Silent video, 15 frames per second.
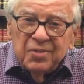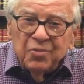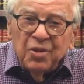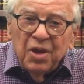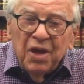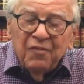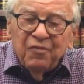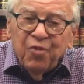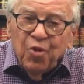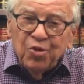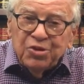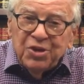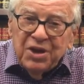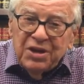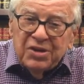will
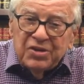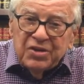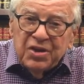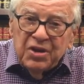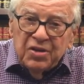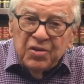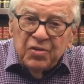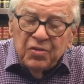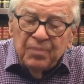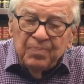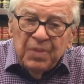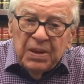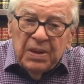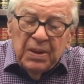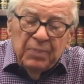unfortunately continue,
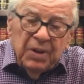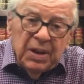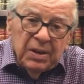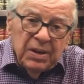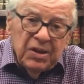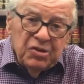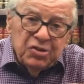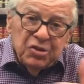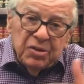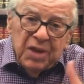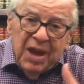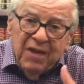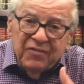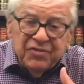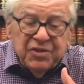but at least she'll
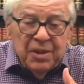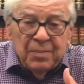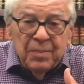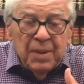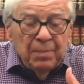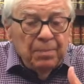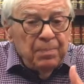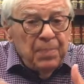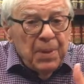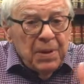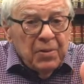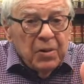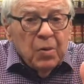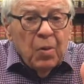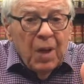have some
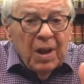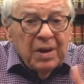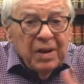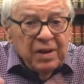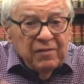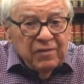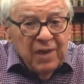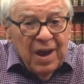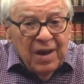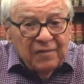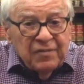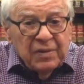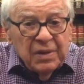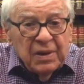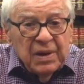better quality of
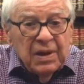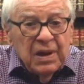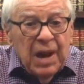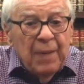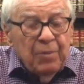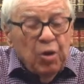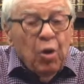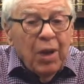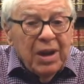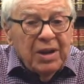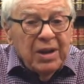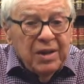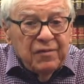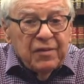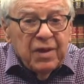life and
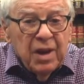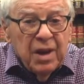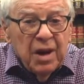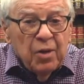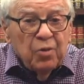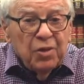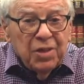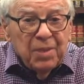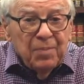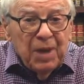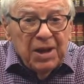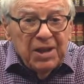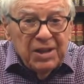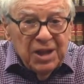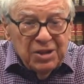quality of care with the
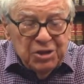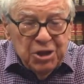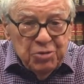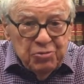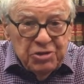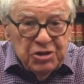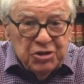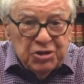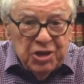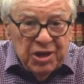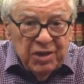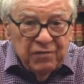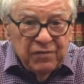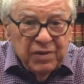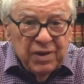money that she
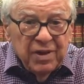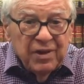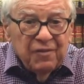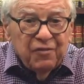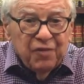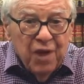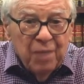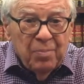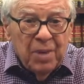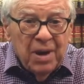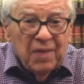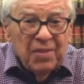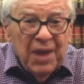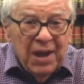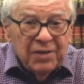received
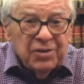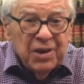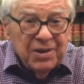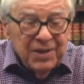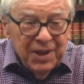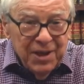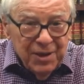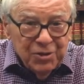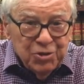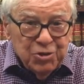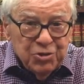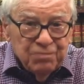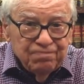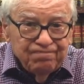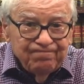from that
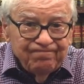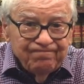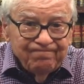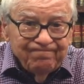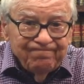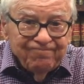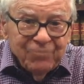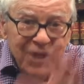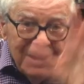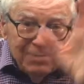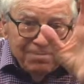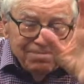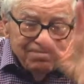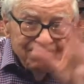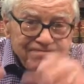case.
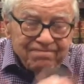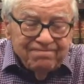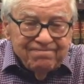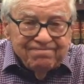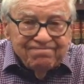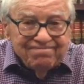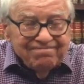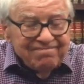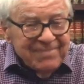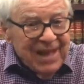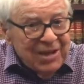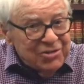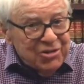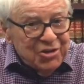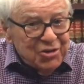Well,
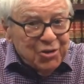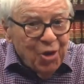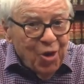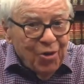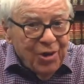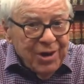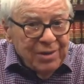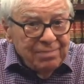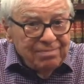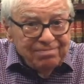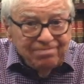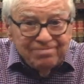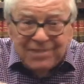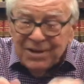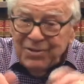that's the story,
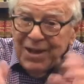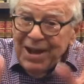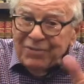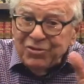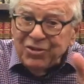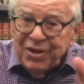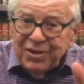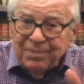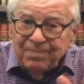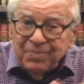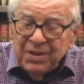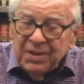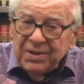and that's it.